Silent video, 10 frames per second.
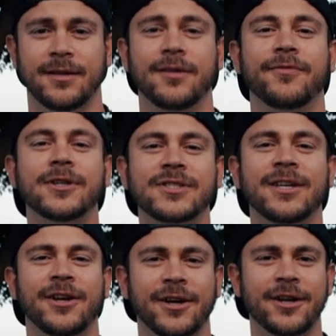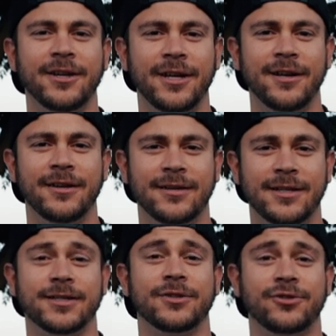The first thing you're gonna need
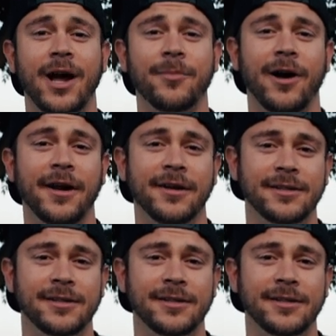is a tripod.